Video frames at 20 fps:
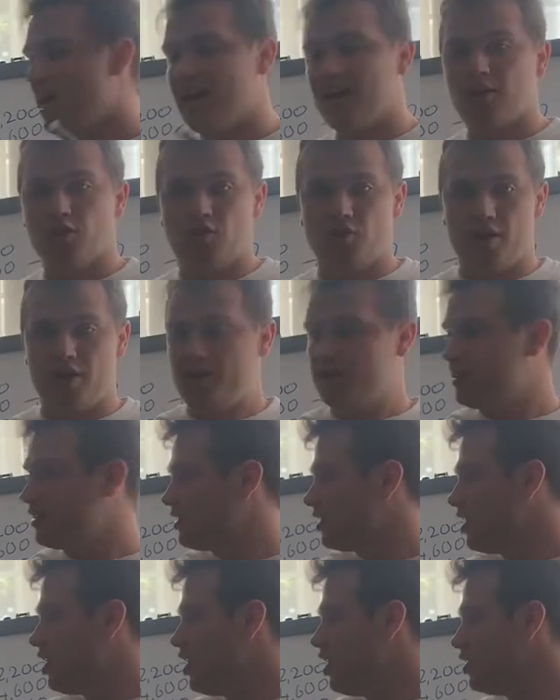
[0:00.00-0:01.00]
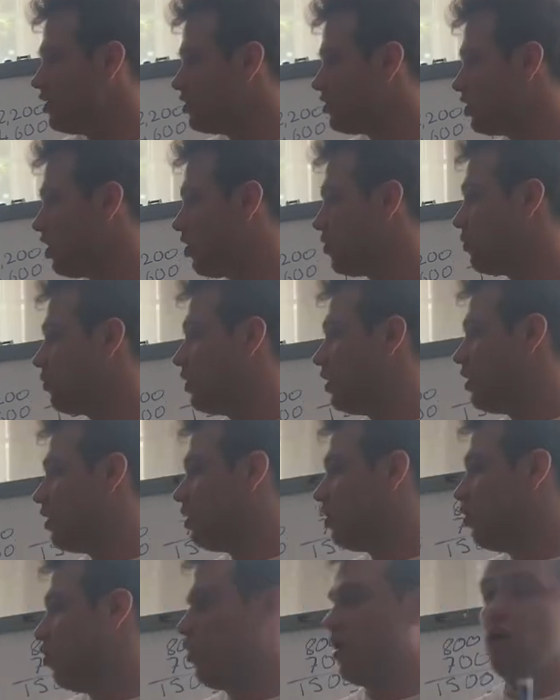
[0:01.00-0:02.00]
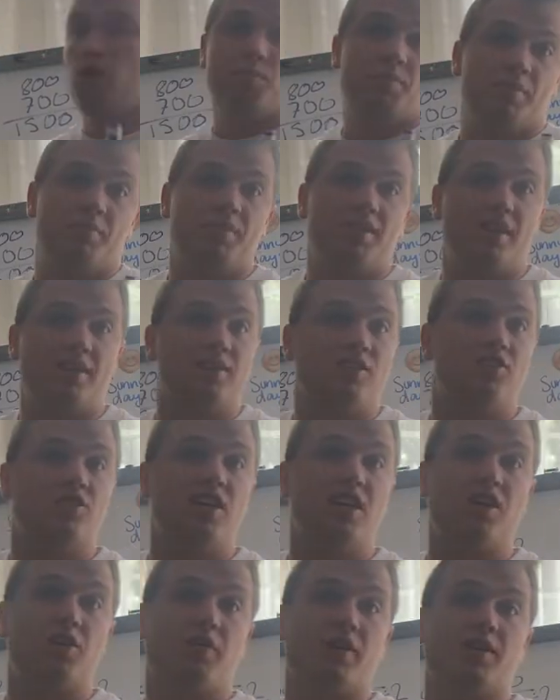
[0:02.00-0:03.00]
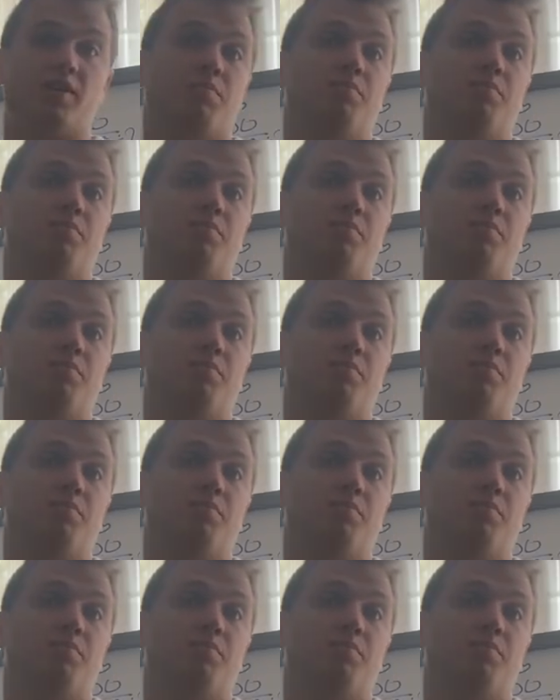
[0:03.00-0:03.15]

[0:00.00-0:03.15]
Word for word: increase. So, or it could be percentage decrease,